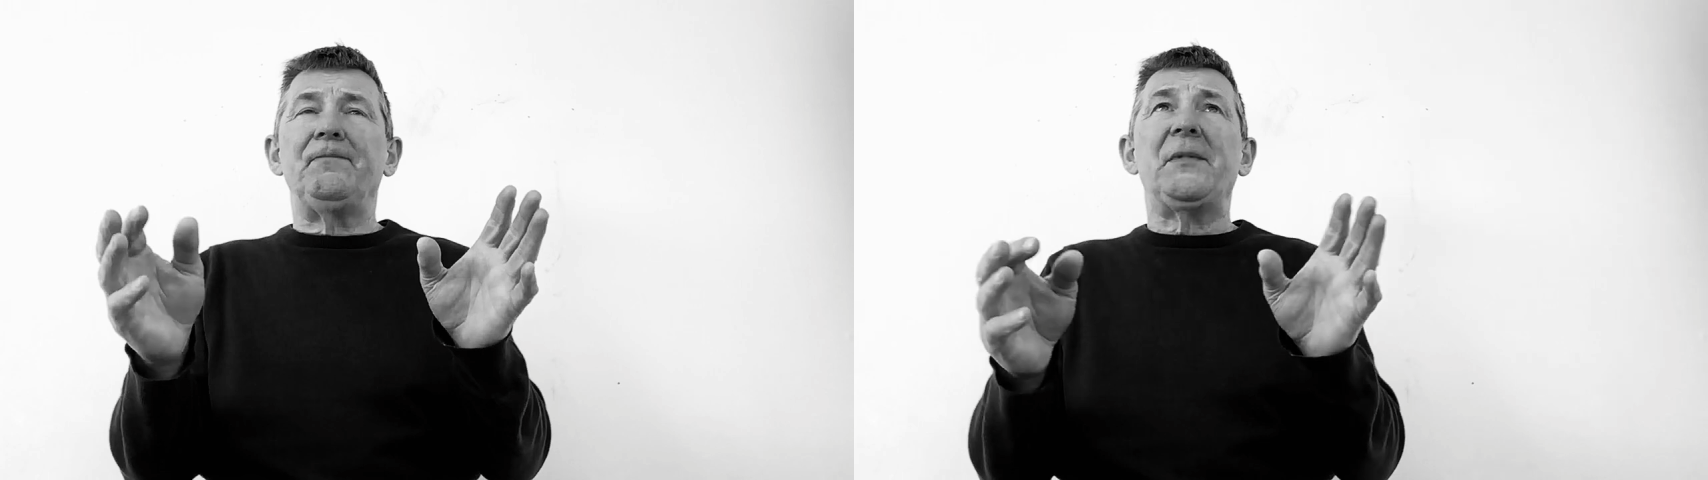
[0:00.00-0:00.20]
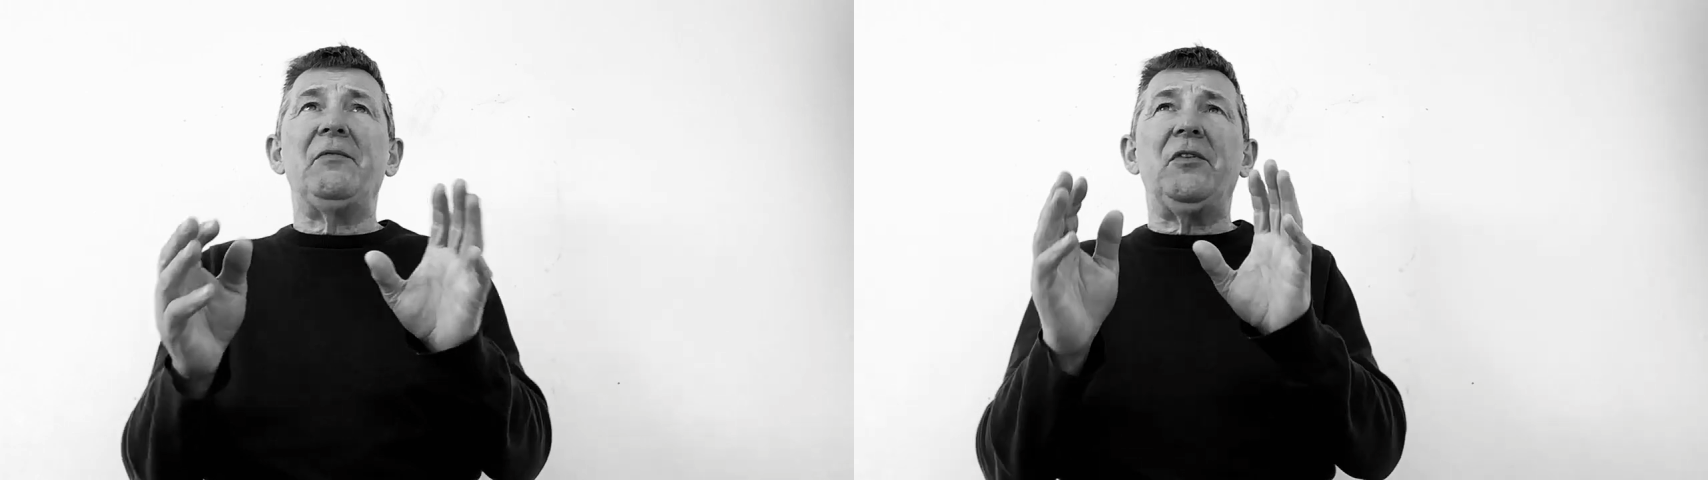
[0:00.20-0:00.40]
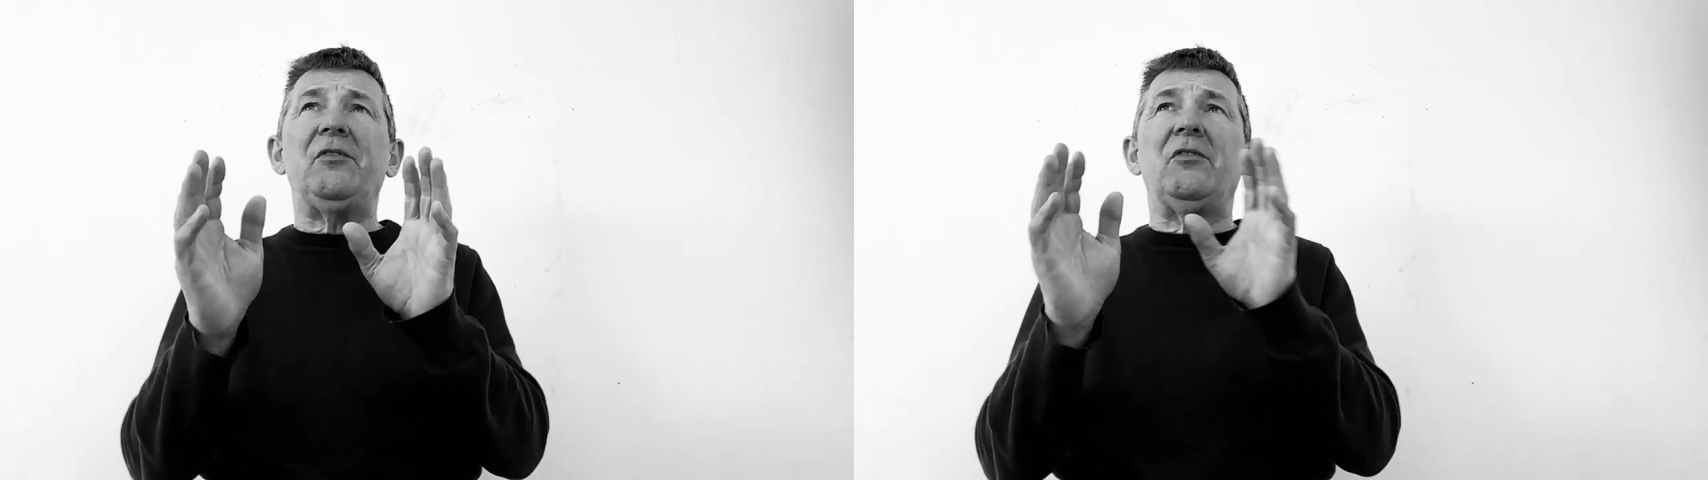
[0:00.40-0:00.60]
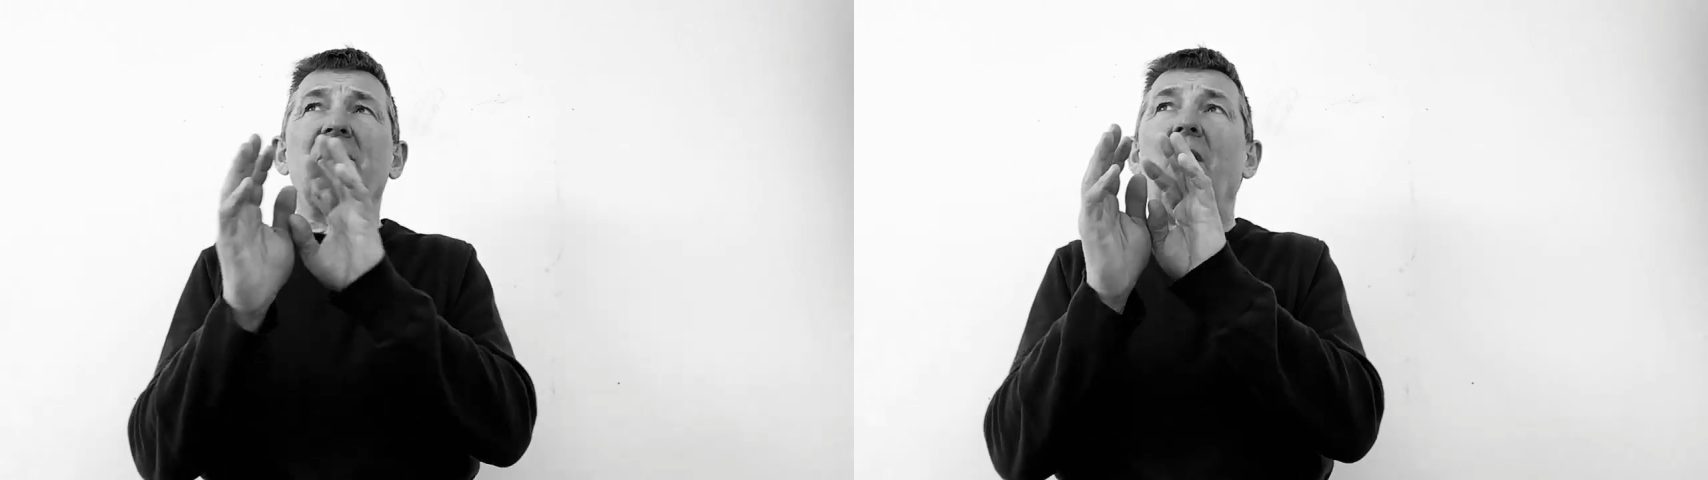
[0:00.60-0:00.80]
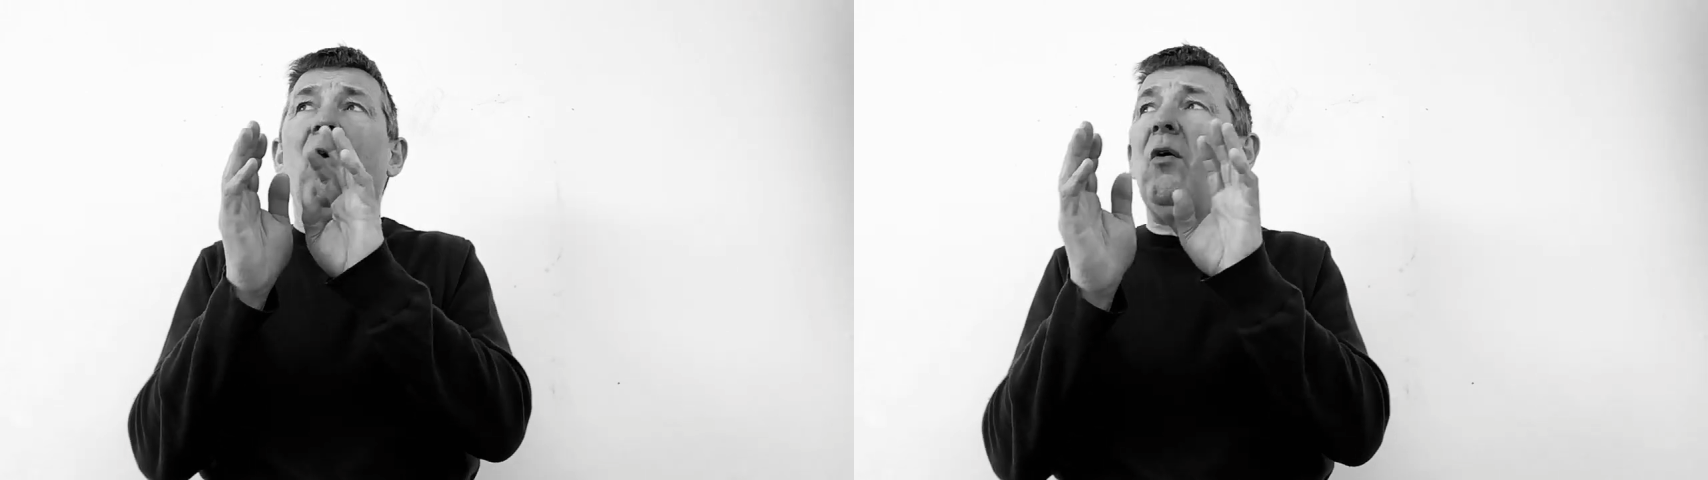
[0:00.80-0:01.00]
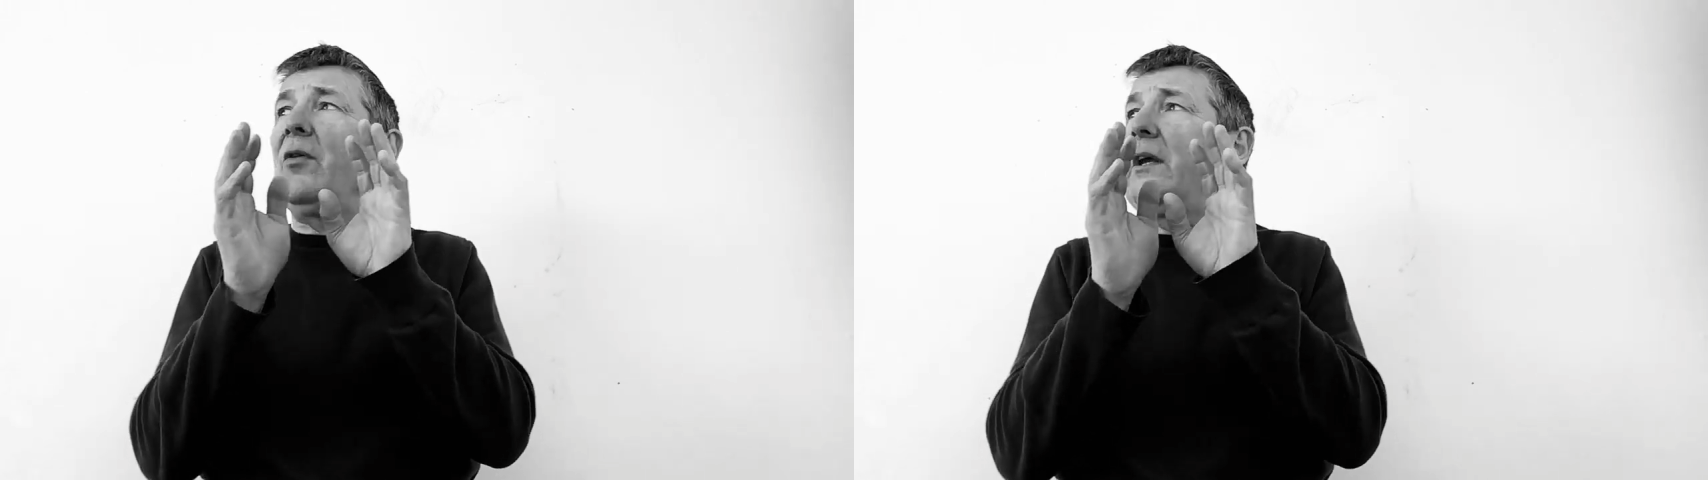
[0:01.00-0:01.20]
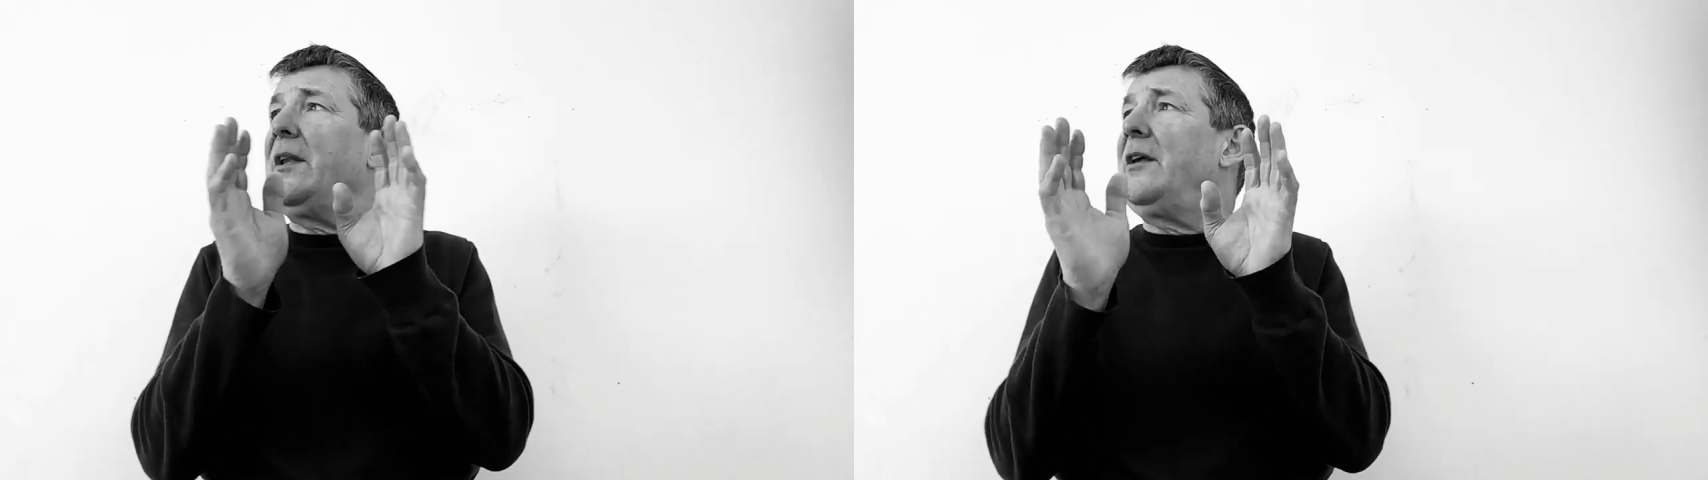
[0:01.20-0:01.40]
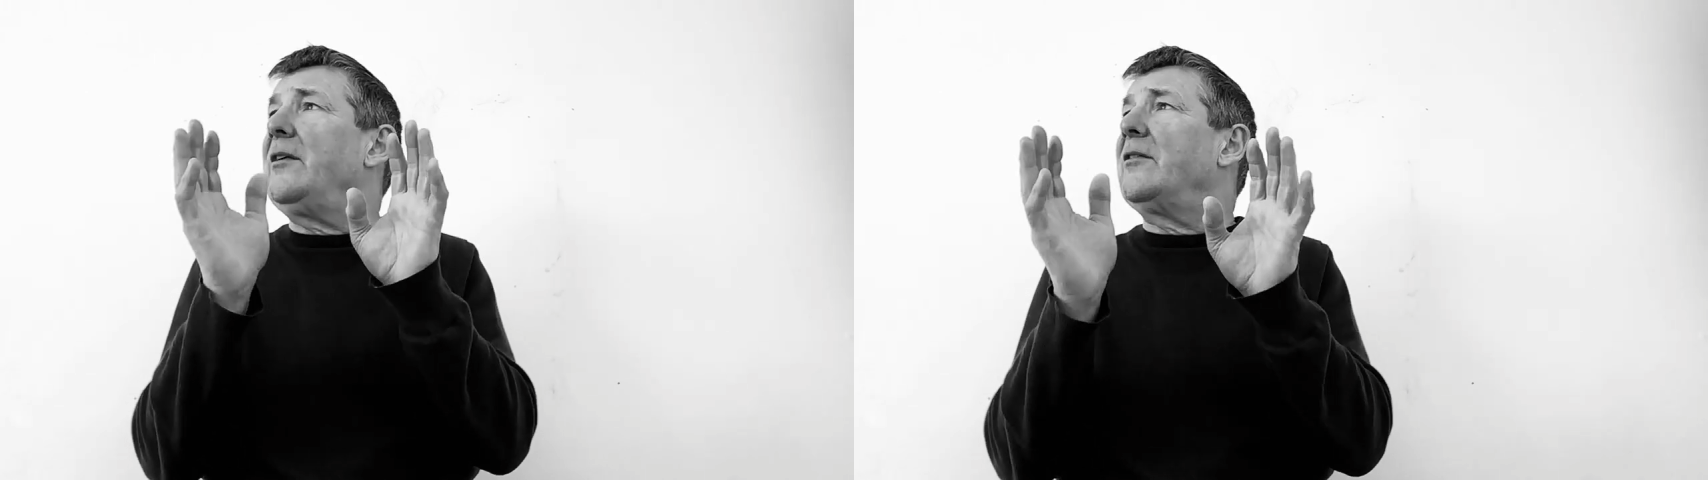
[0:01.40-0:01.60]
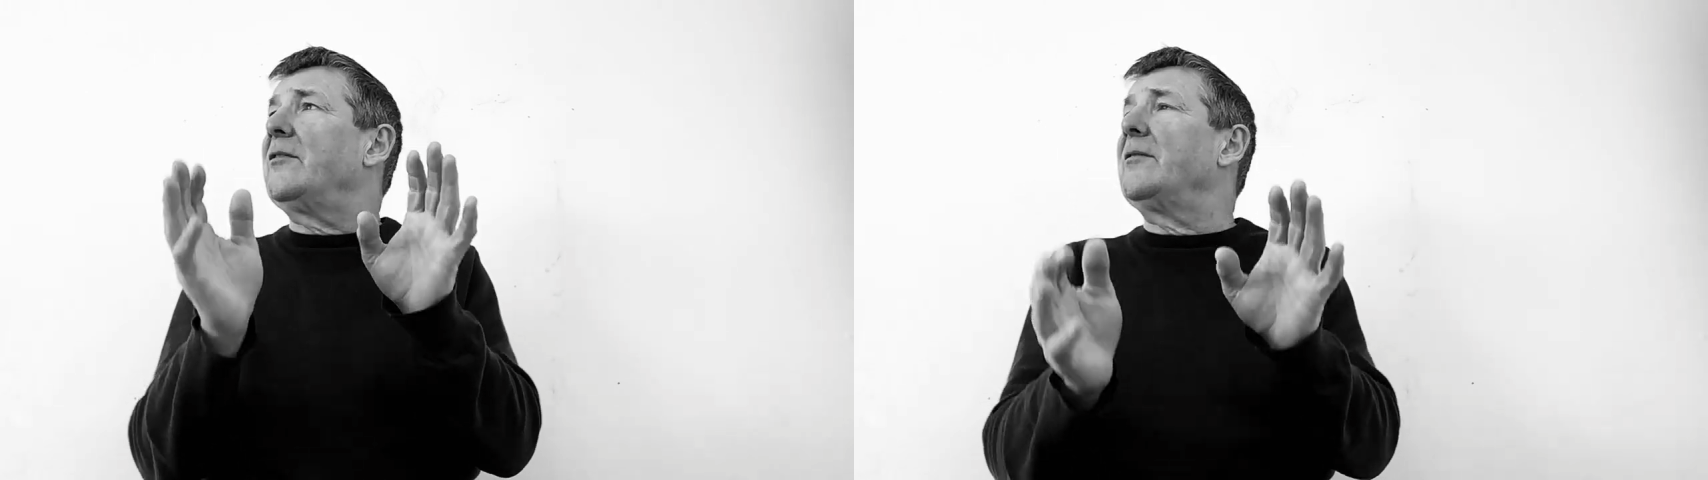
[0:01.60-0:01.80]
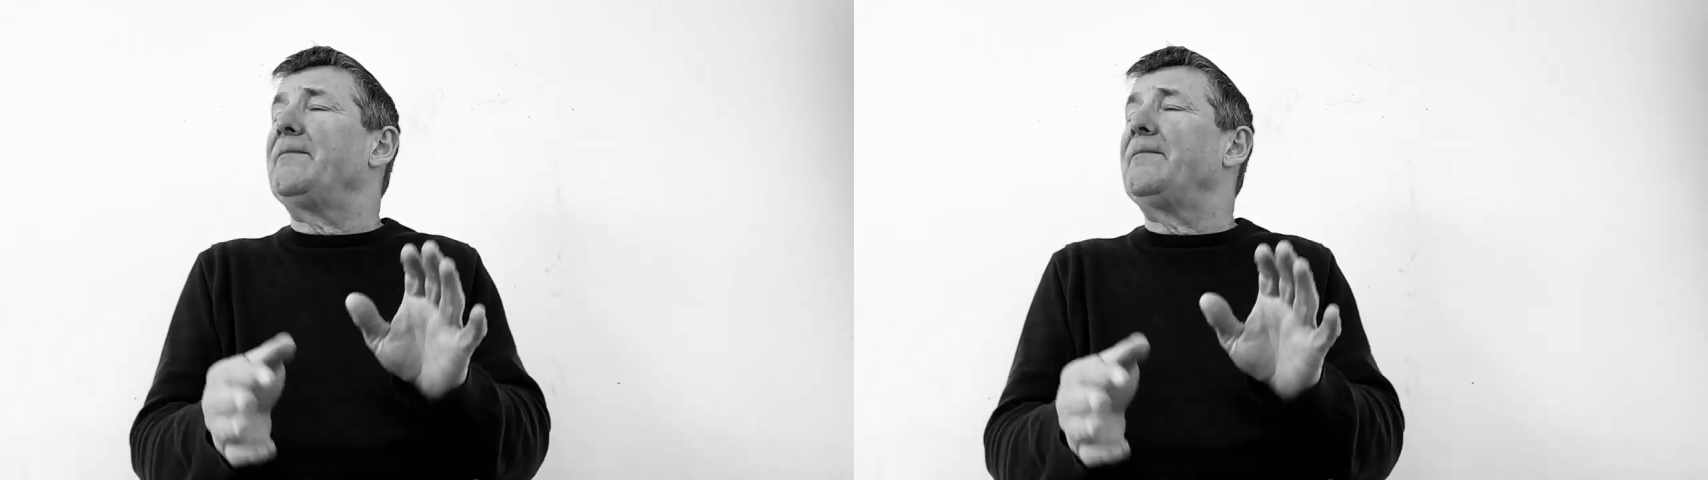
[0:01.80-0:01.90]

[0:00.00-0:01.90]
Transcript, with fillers: If this is all it is,